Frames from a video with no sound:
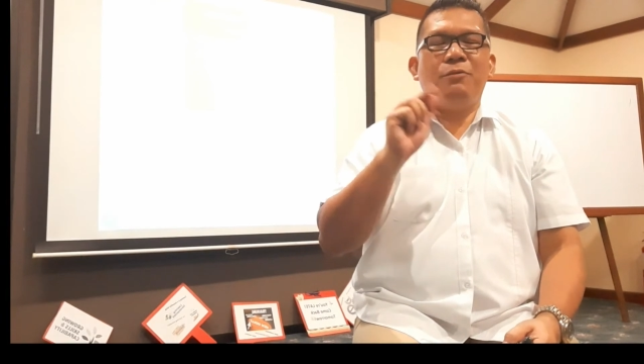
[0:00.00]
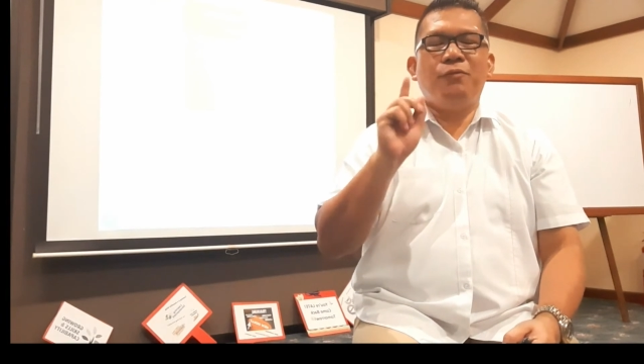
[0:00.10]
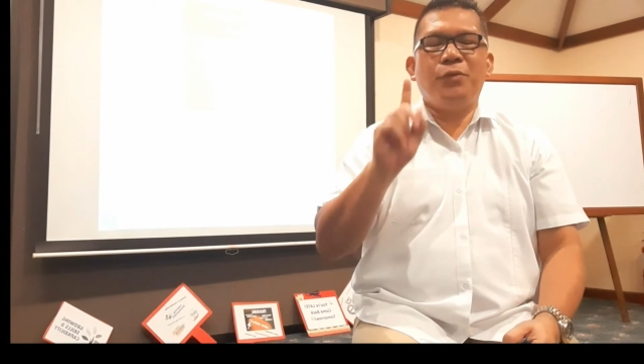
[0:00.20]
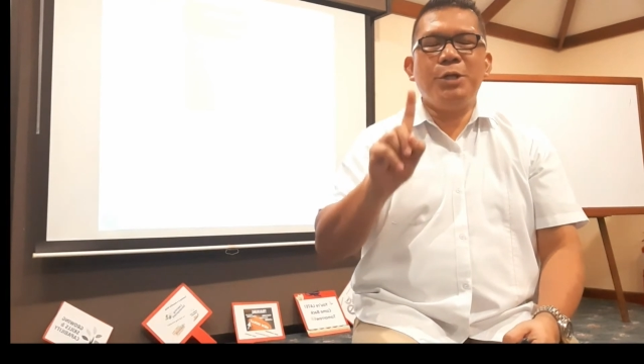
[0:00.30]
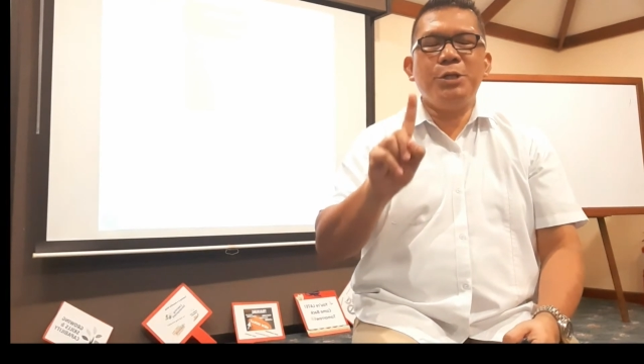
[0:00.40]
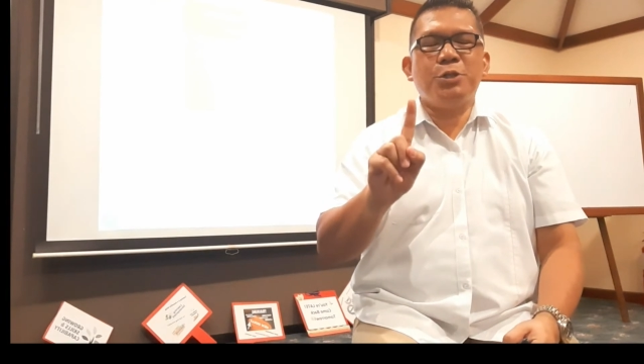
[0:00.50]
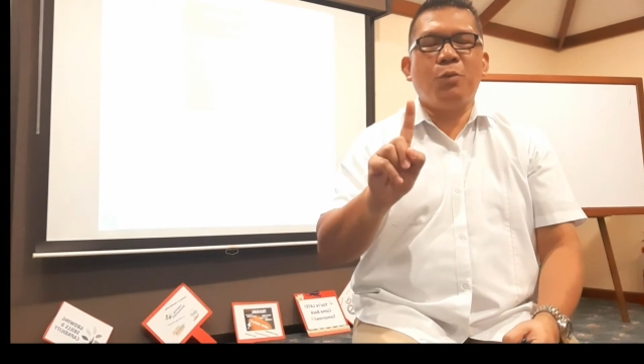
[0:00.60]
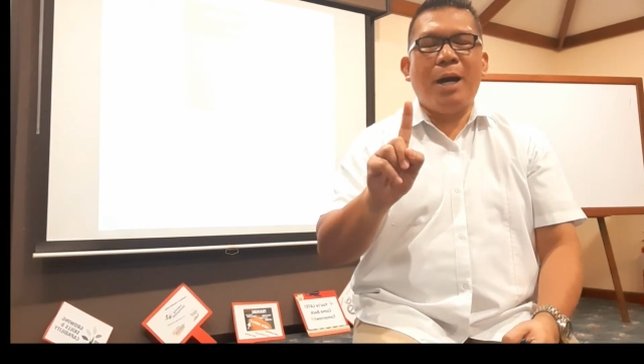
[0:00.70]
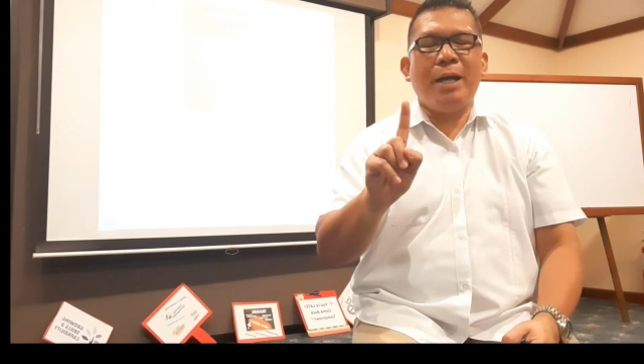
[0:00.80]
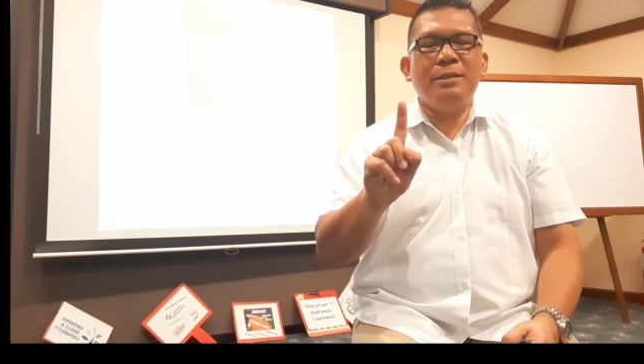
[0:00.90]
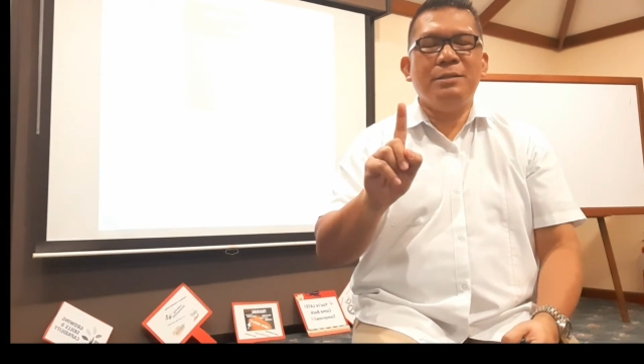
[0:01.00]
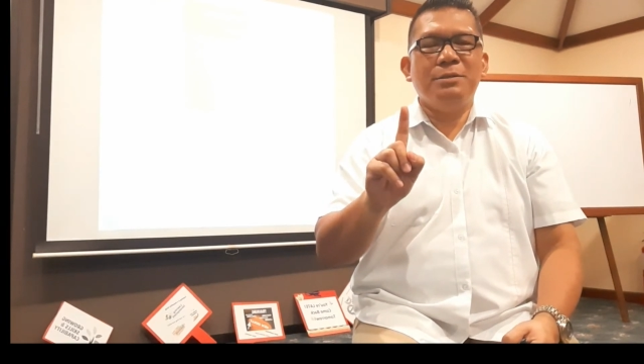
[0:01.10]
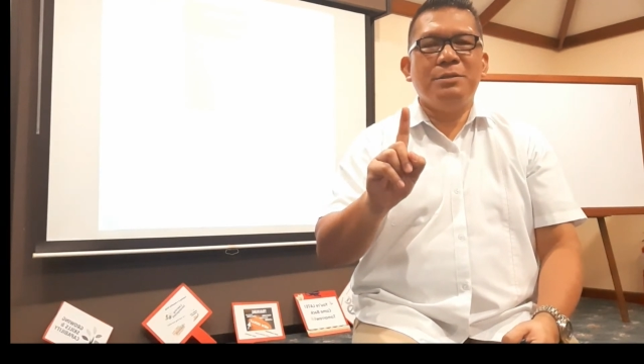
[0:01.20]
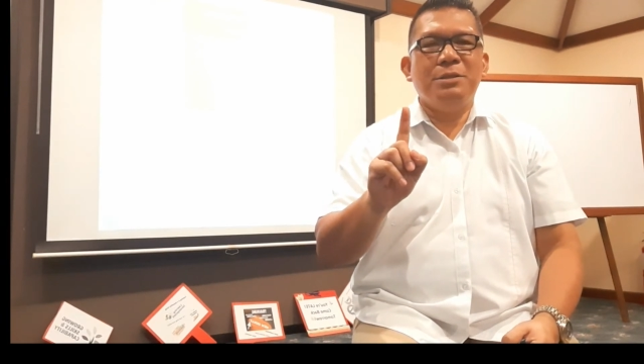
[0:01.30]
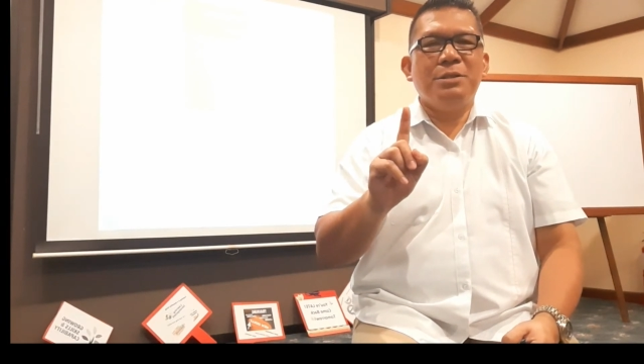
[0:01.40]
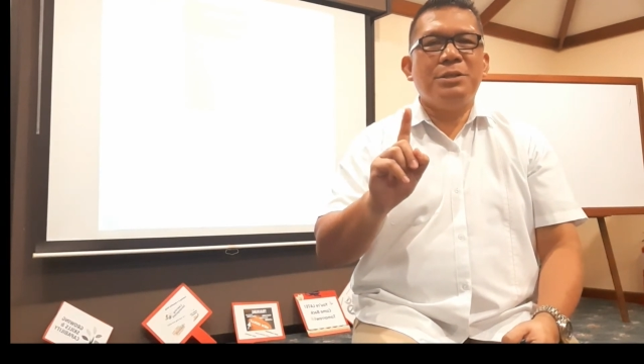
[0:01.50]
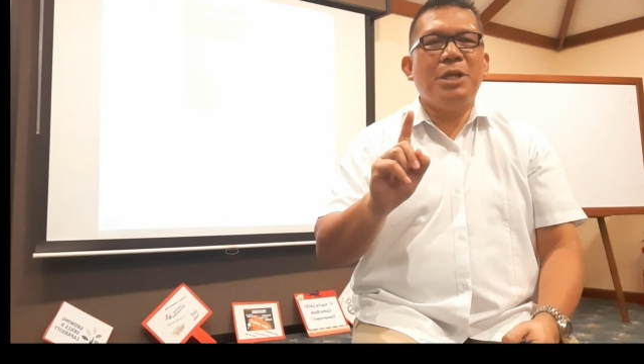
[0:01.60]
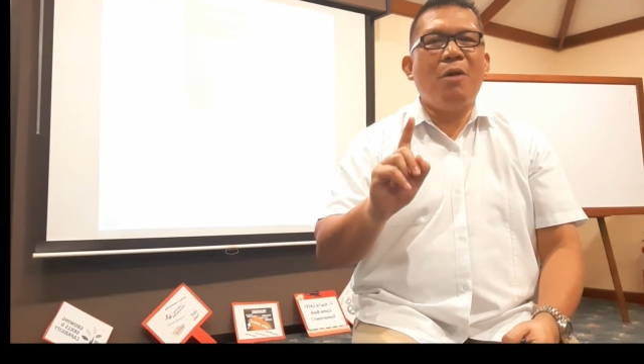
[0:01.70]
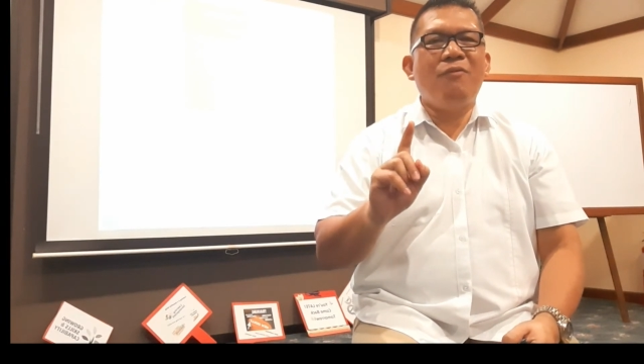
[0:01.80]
first one, the